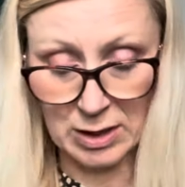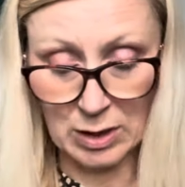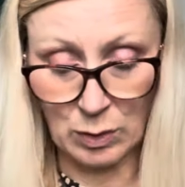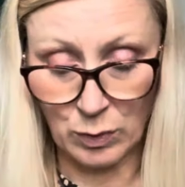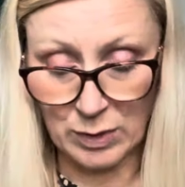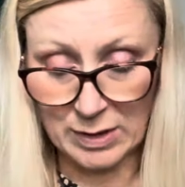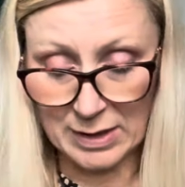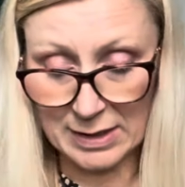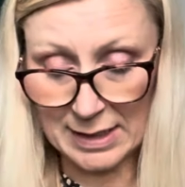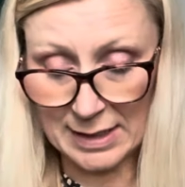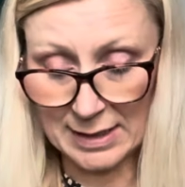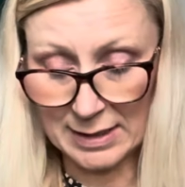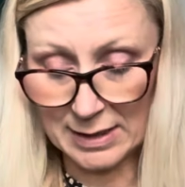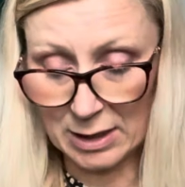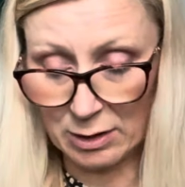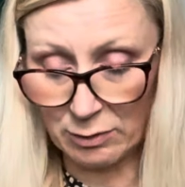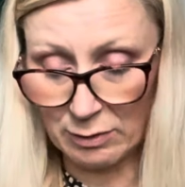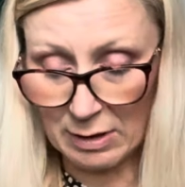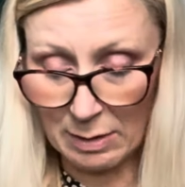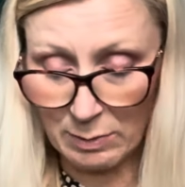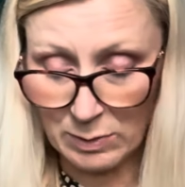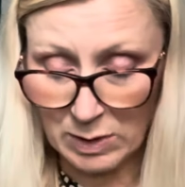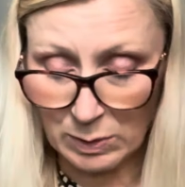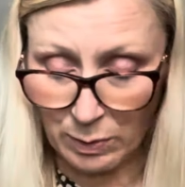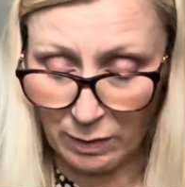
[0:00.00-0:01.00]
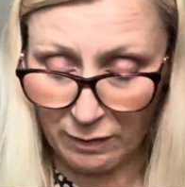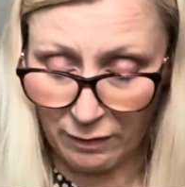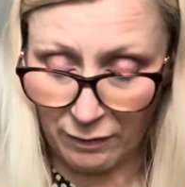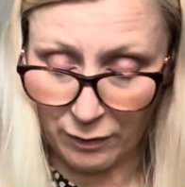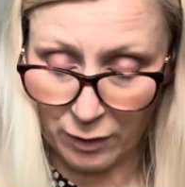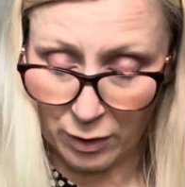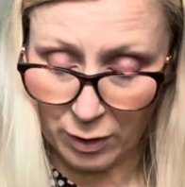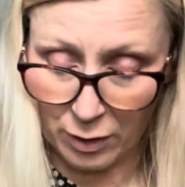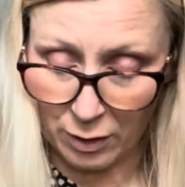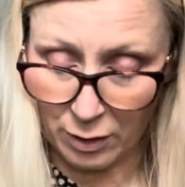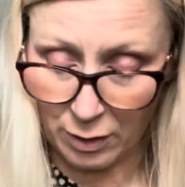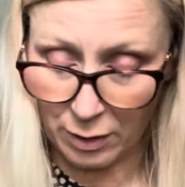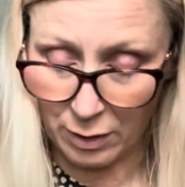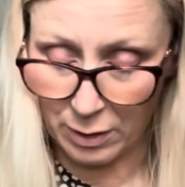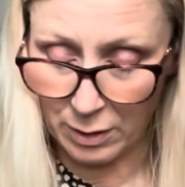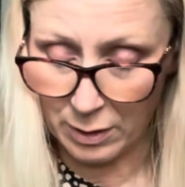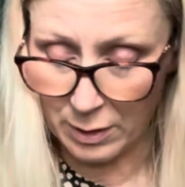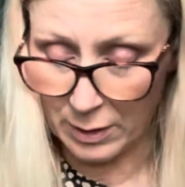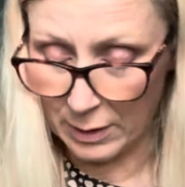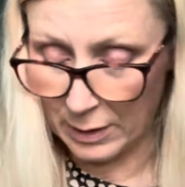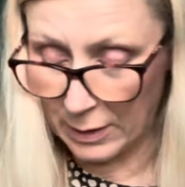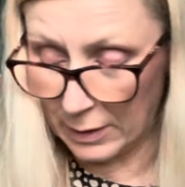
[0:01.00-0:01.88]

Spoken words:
So it was 60 grams before.